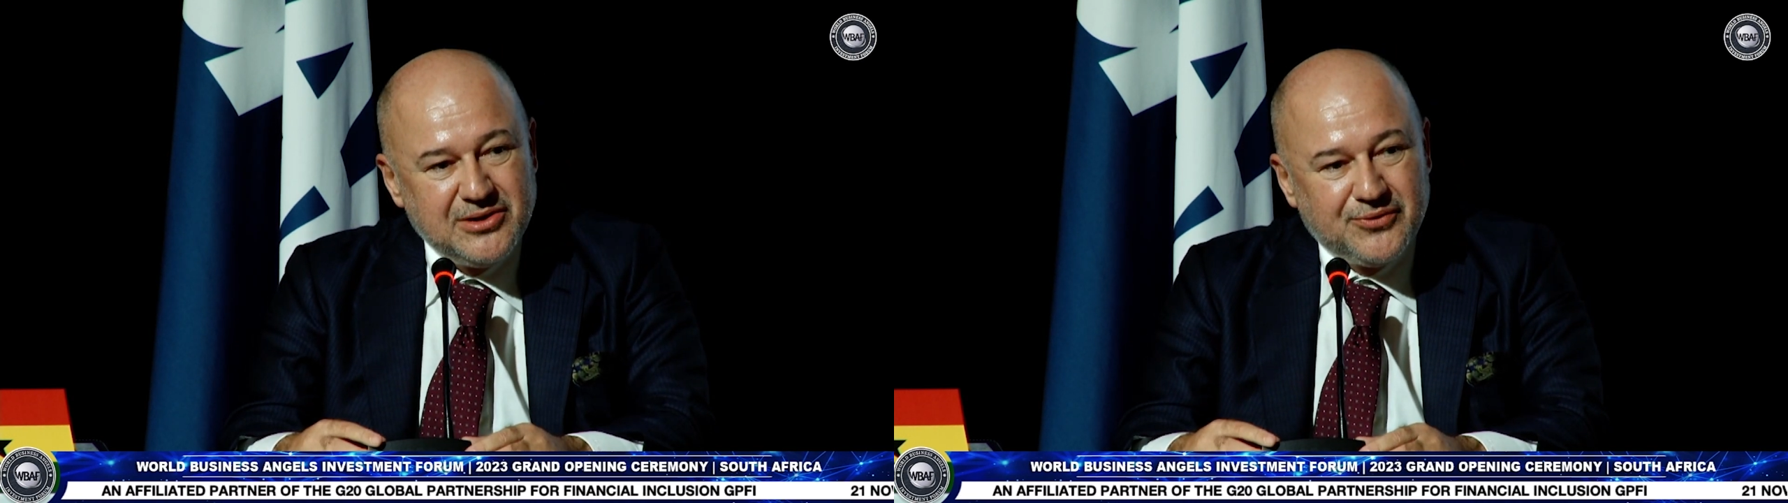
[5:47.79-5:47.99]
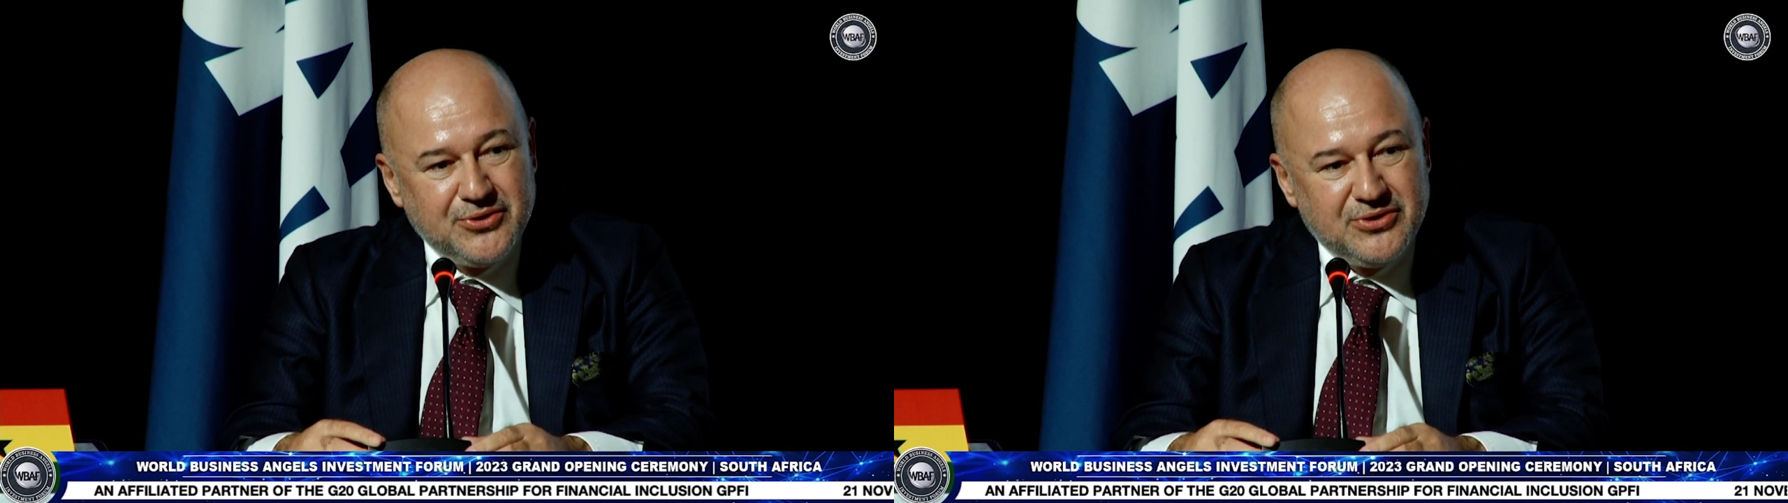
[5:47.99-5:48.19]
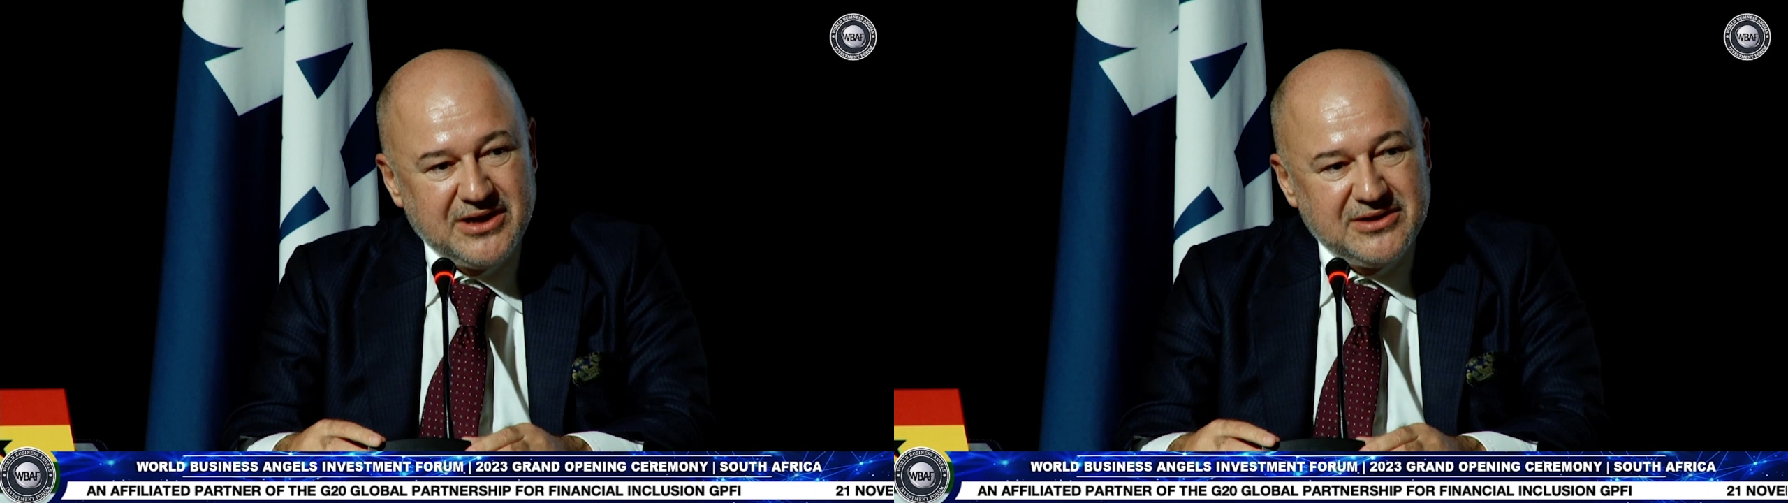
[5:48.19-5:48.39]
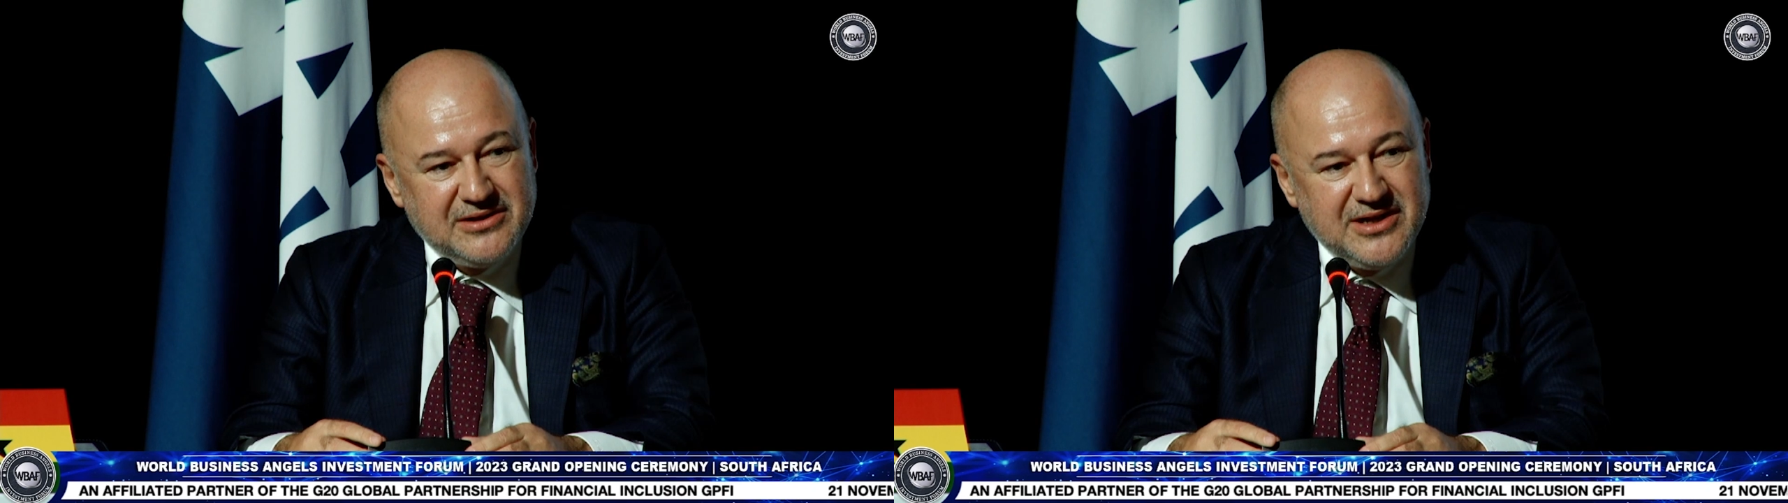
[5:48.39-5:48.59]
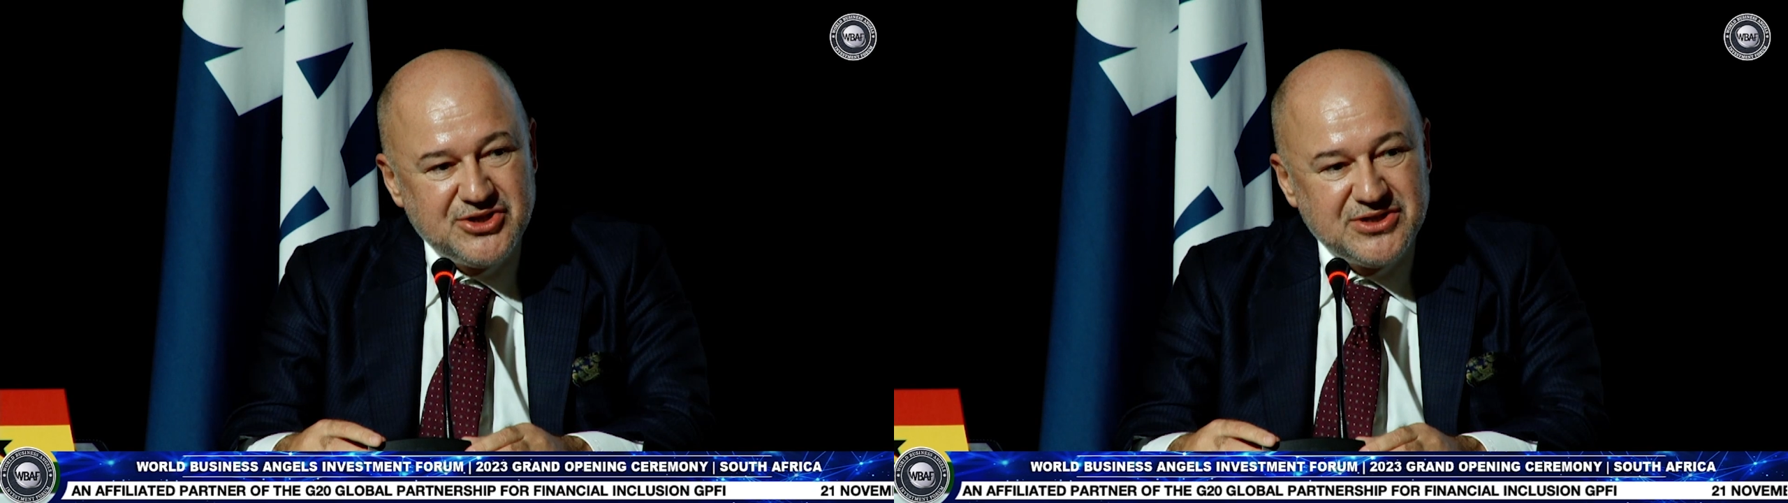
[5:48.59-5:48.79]
of the United
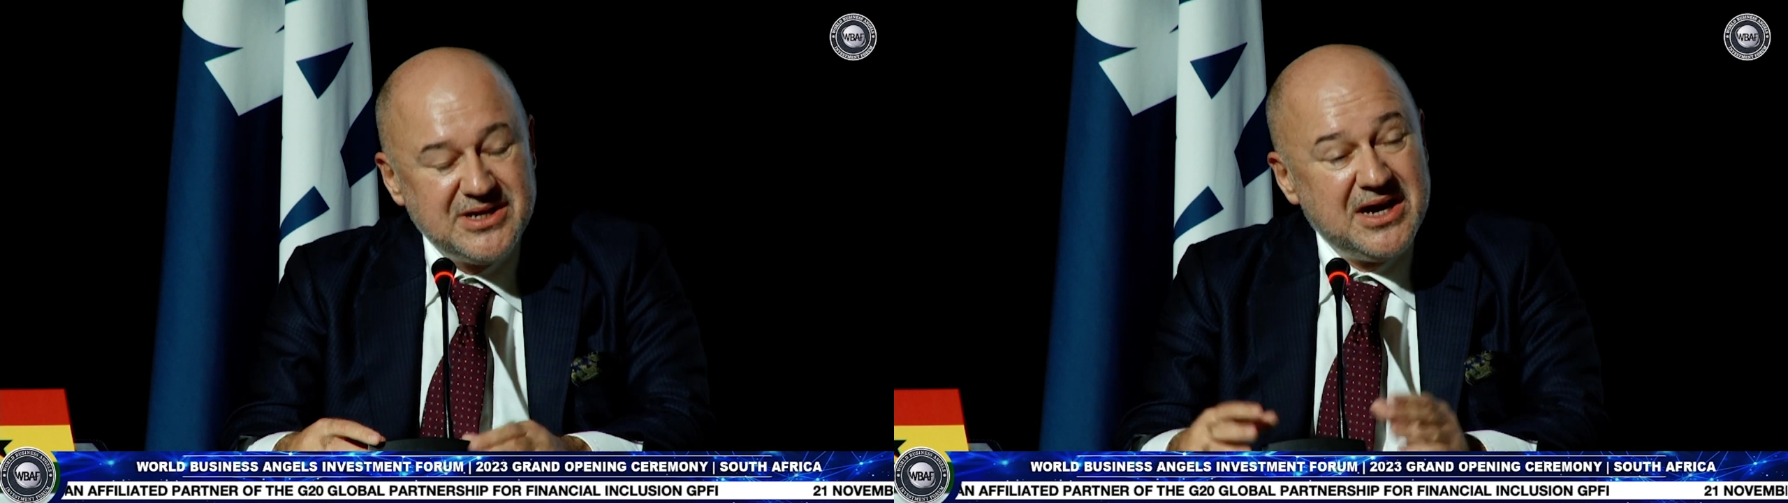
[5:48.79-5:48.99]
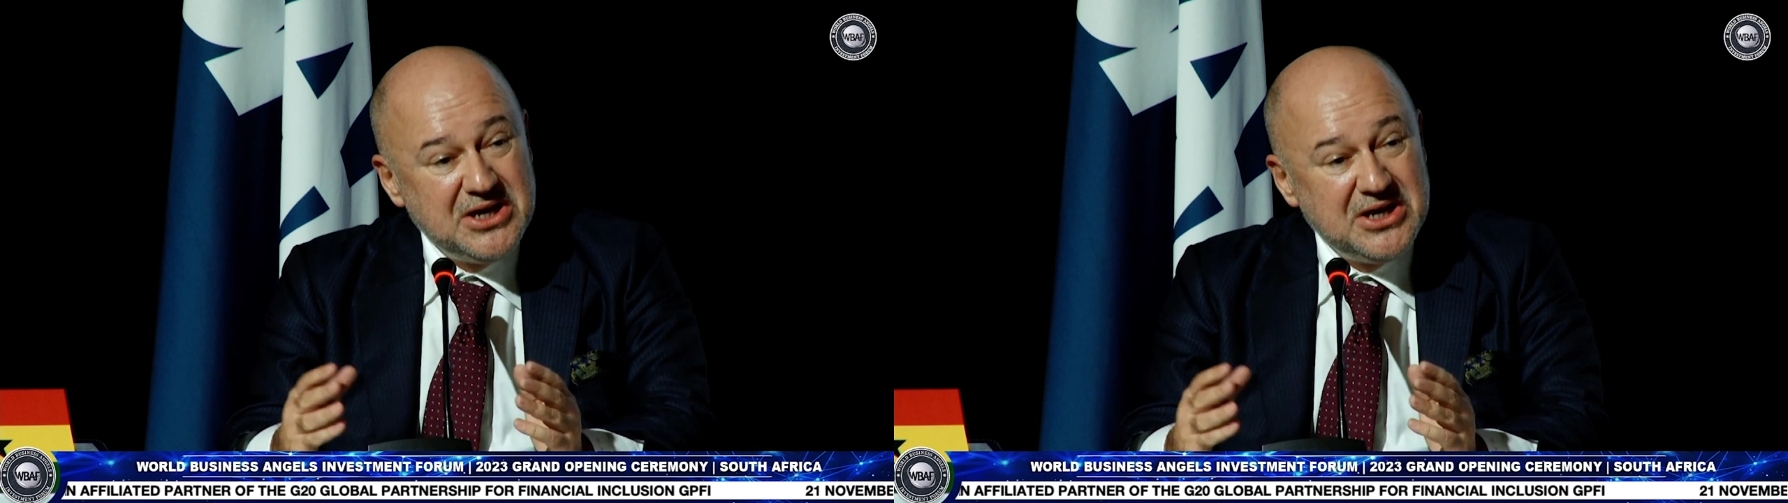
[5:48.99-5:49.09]
Nations,